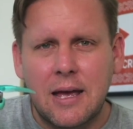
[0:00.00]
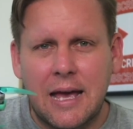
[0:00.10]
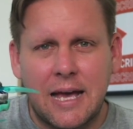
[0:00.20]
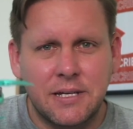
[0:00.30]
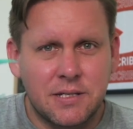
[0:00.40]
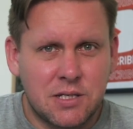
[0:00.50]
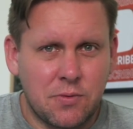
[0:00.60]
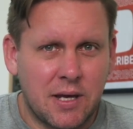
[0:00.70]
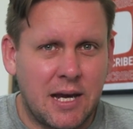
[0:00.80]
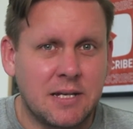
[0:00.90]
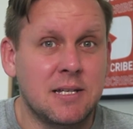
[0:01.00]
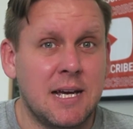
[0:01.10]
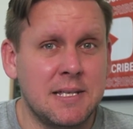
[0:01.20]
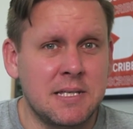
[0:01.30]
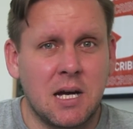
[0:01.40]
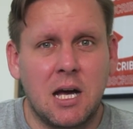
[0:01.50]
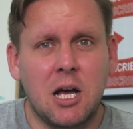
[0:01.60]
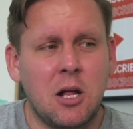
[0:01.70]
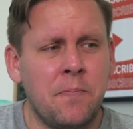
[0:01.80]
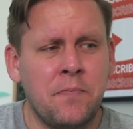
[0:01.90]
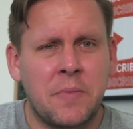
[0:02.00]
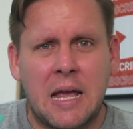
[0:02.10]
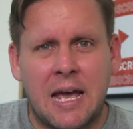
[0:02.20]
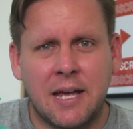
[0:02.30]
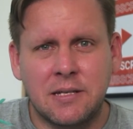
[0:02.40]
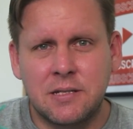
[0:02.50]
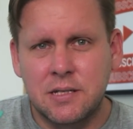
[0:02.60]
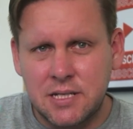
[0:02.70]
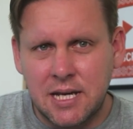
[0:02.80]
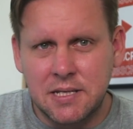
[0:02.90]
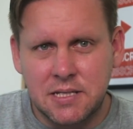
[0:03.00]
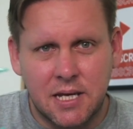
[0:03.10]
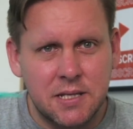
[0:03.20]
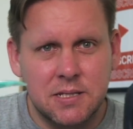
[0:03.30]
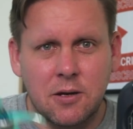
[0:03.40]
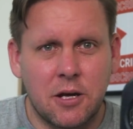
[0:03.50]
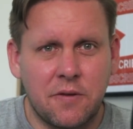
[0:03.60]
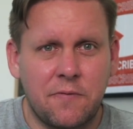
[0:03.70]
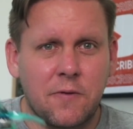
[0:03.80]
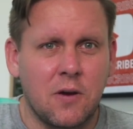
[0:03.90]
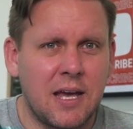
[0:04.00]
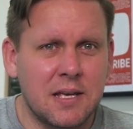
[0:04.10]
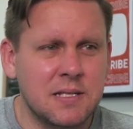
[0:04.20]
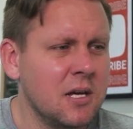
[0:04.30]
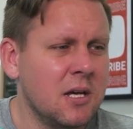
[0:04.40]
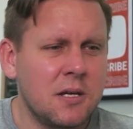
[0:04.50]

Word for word: and doing a test arm and test inside of your house